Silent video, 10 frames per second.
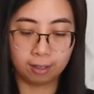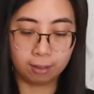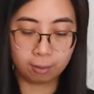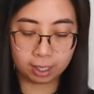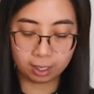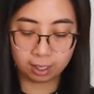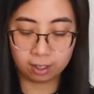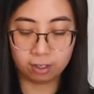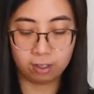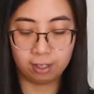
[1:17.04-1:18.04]
what you can
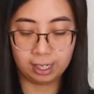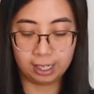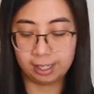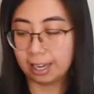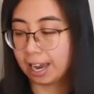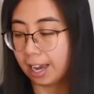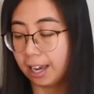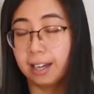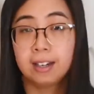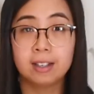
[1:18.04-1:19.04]
do is
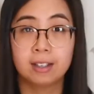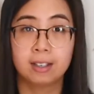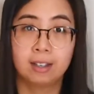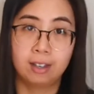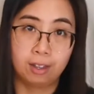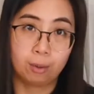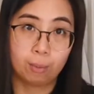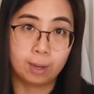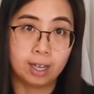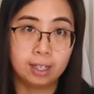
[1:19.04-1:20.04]
add the
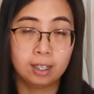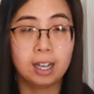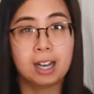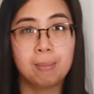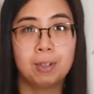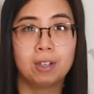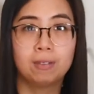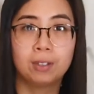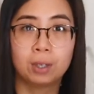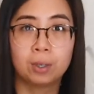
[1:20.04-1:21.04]
1 cup
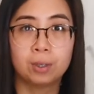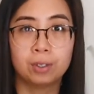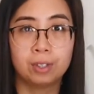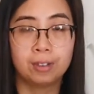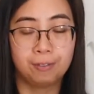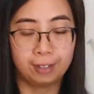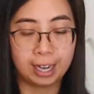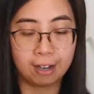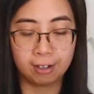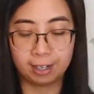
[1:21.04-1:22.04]
of corn
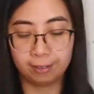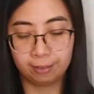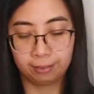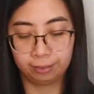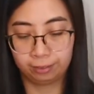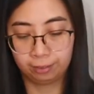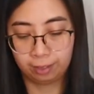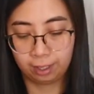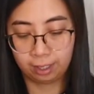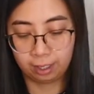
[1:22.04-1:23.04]
flour.
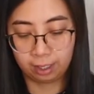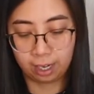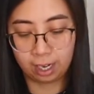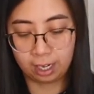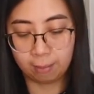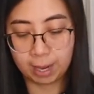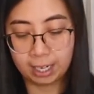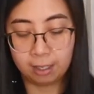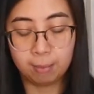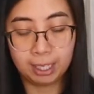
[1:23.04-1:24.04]
You might need
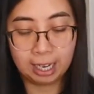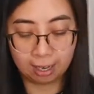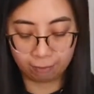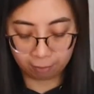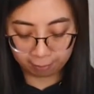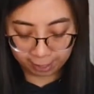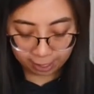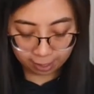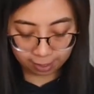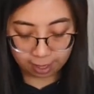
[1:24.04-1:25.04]
to be careful with
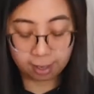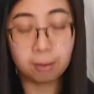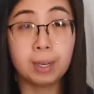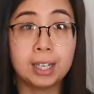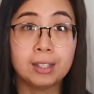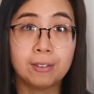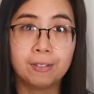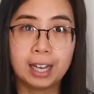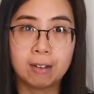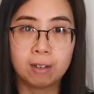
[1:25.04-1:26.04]
this, otherwise the
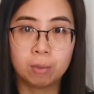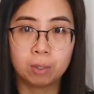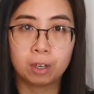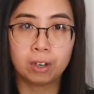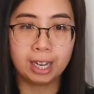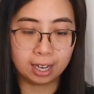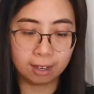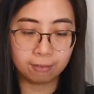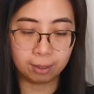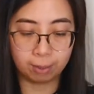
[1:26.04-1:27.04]
flour will go
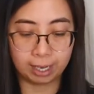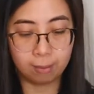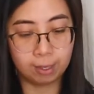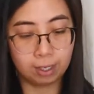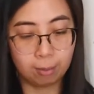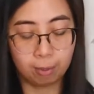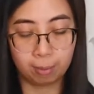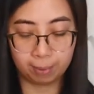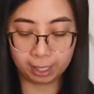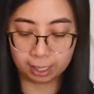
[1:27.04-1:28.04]
everywhere when you
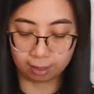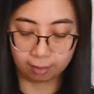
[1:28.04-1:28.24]
pop it in.